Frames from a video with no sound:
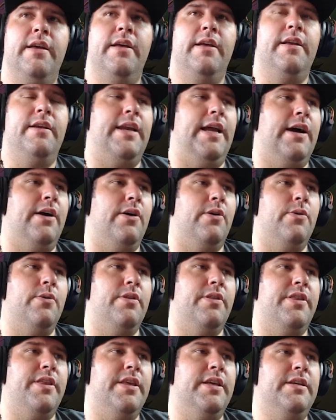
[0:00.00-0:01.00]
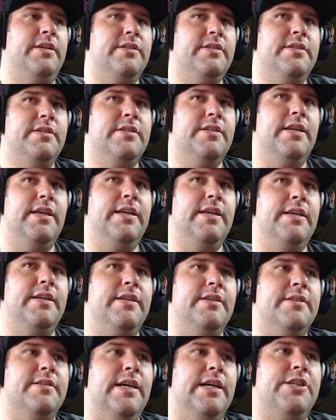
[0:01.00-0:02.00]
Now, this
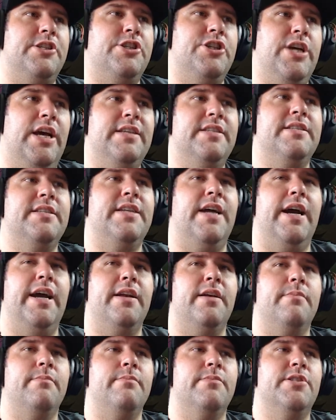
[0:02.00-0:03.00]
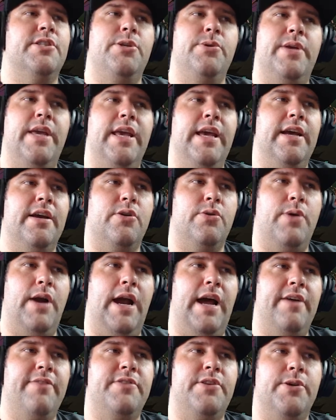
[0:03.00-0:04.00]
is a chest item, so you can't
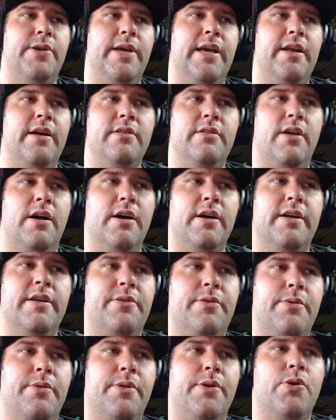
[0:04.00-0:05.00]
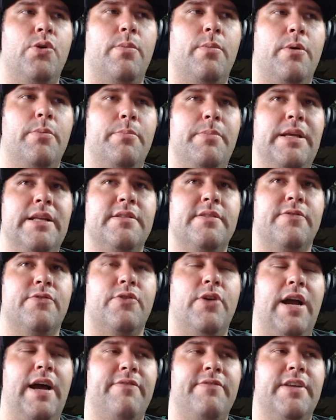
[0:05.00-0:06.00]
unlock it through the normal means of
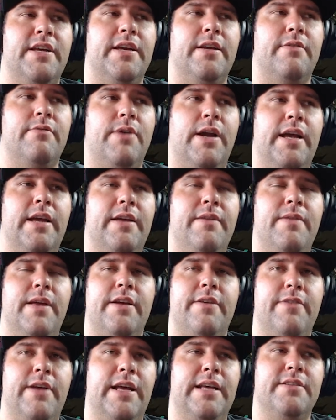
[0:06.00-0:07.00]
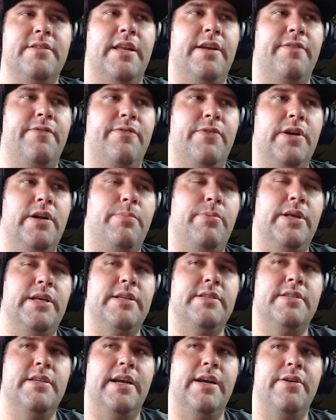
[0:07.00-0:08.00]
crafting, right? In a free-to-play
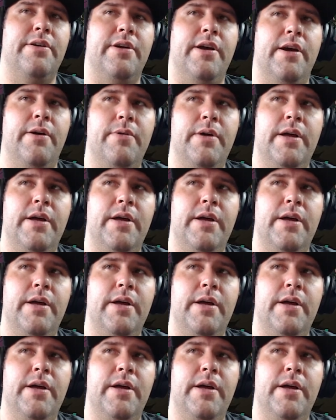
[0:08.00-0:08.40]
scenario.